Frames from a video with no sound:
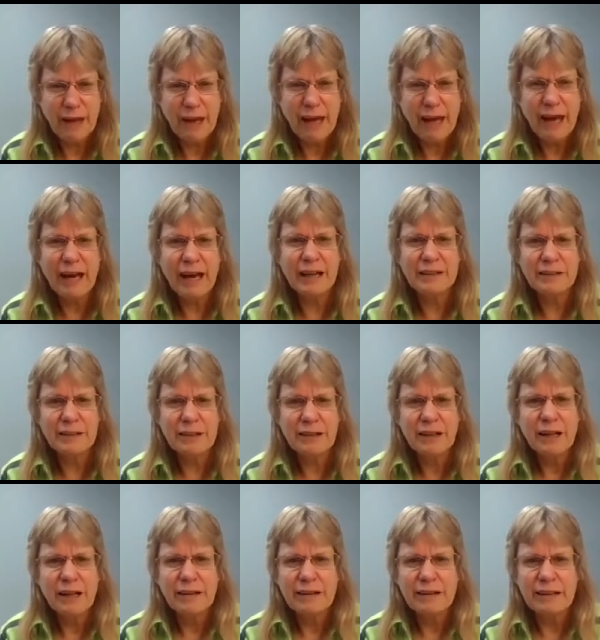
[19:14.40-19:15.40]
And
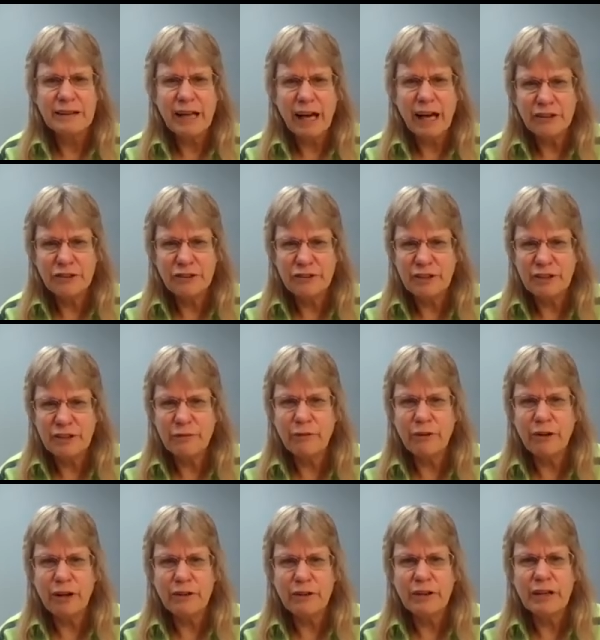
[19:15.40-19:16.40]
the nitrogen,
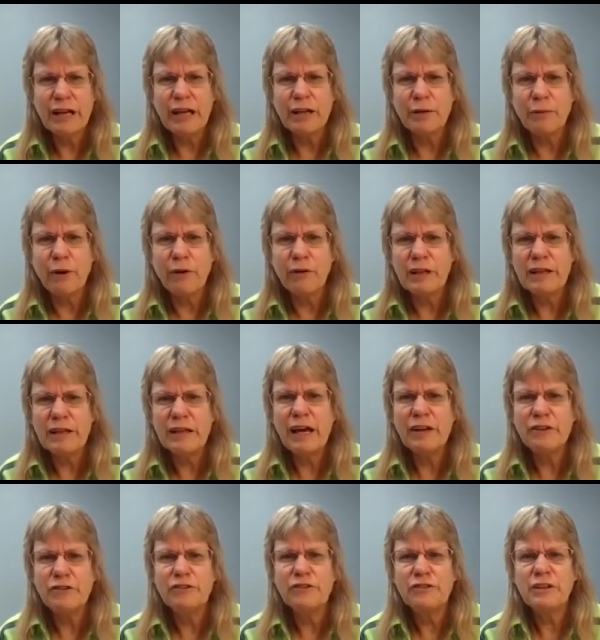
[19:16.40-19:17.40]
we're going to look at ammonium
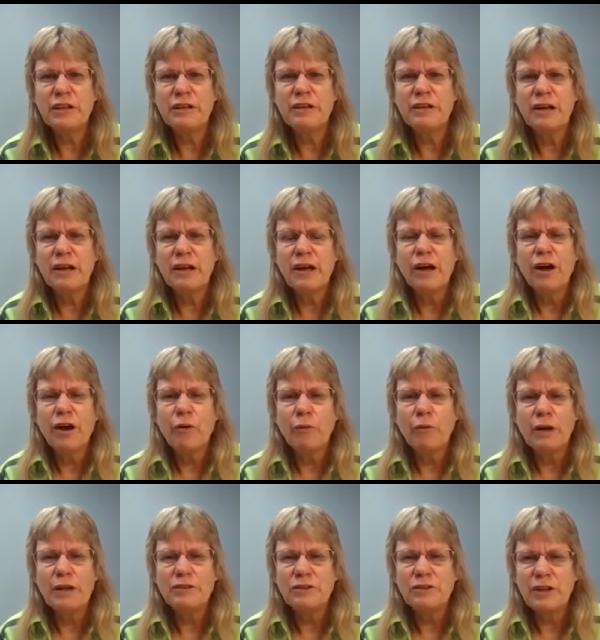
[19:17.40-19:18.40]
nitrogen,
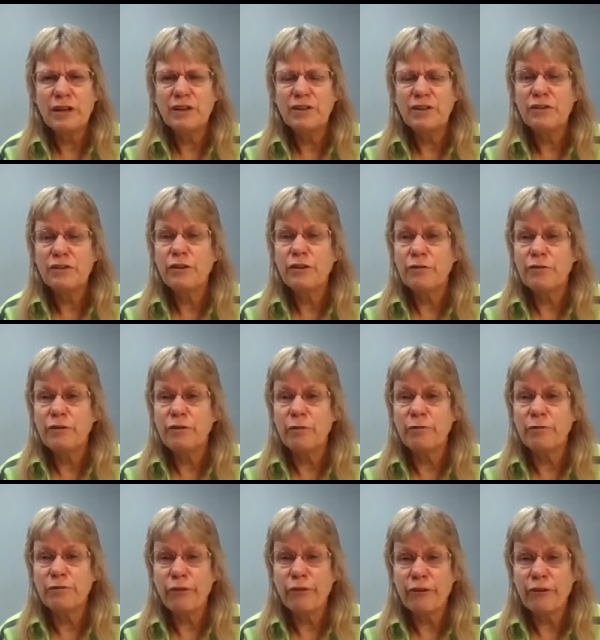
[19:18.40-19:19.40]
which is
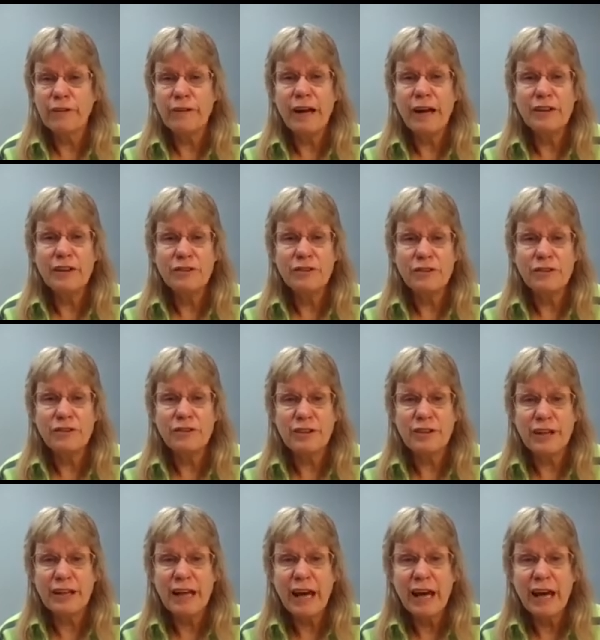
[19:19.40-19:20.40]
from fertilizers
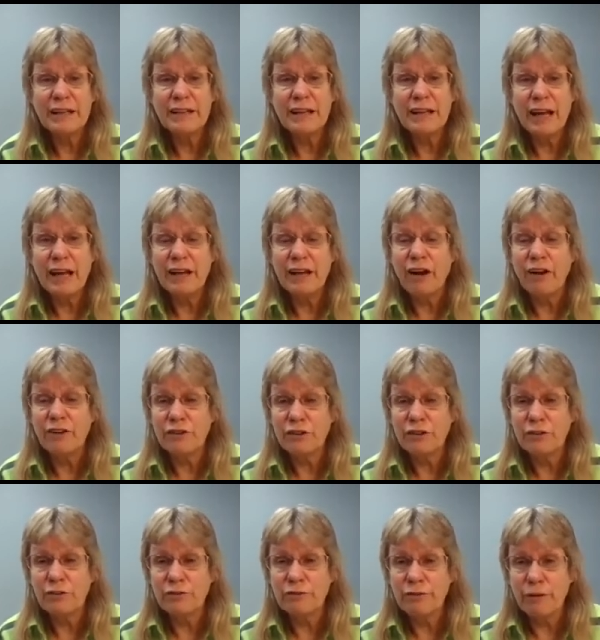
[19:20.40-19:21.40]
again, and
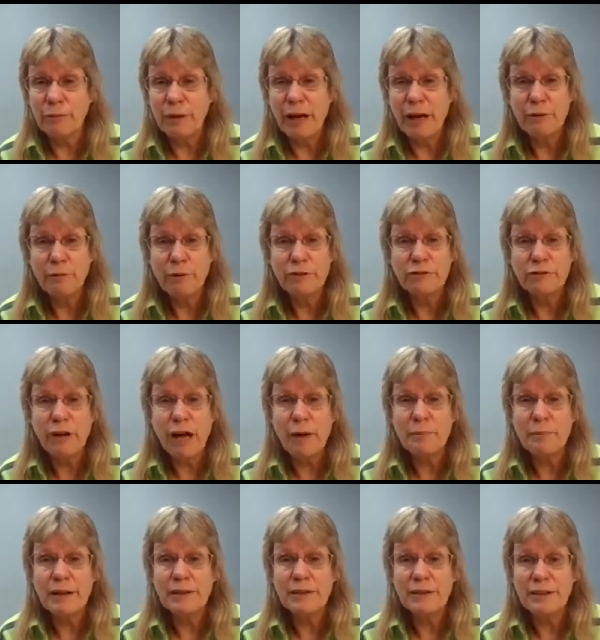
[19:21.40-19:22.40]
also from animal
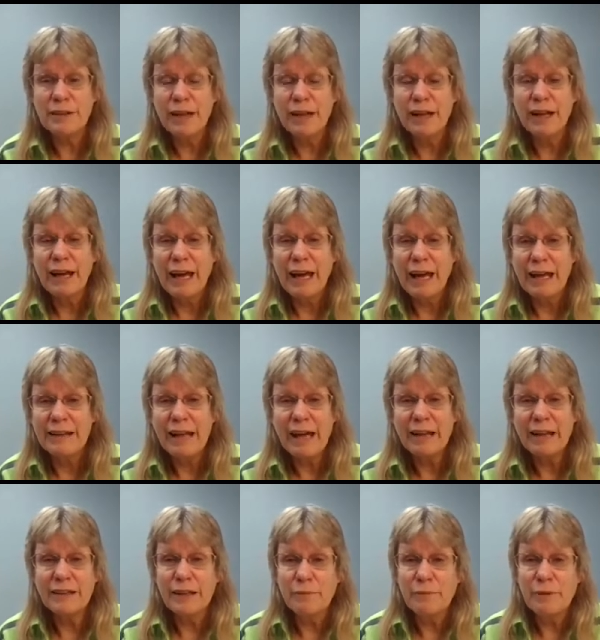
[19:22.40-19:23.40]
droppings, and
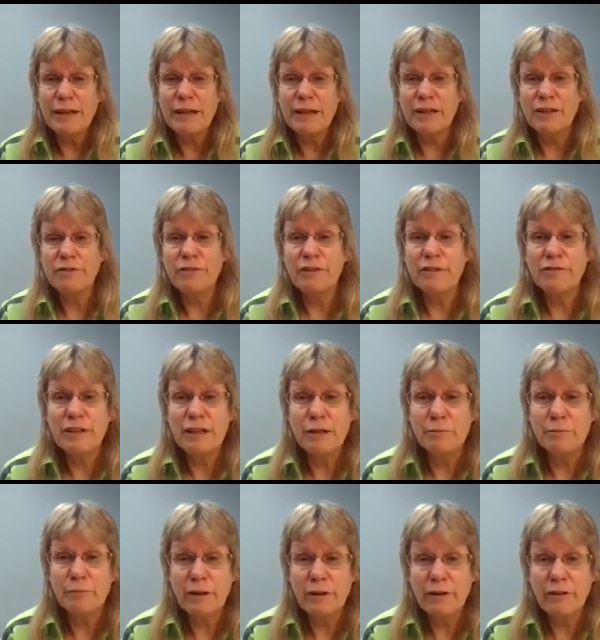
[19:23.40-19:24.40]
that limit is
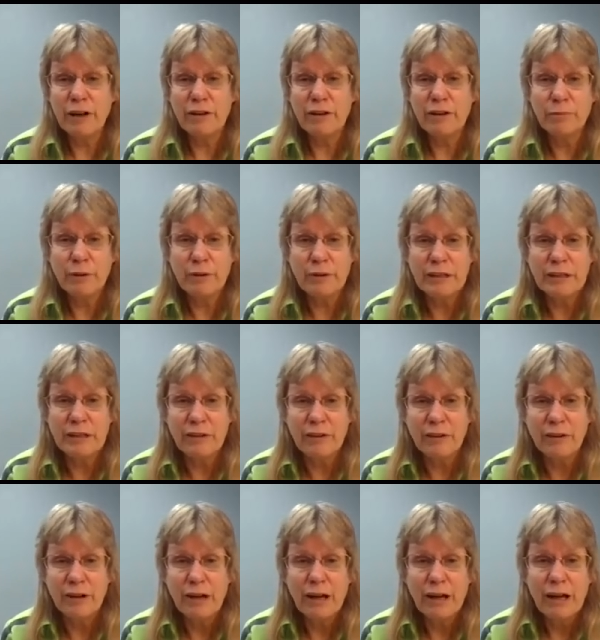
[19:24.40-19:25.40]
15 milligrams per
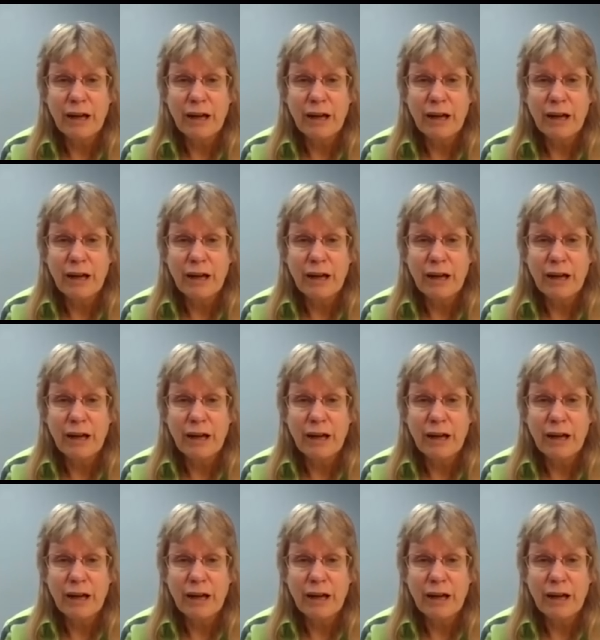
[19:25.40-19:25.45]
liter.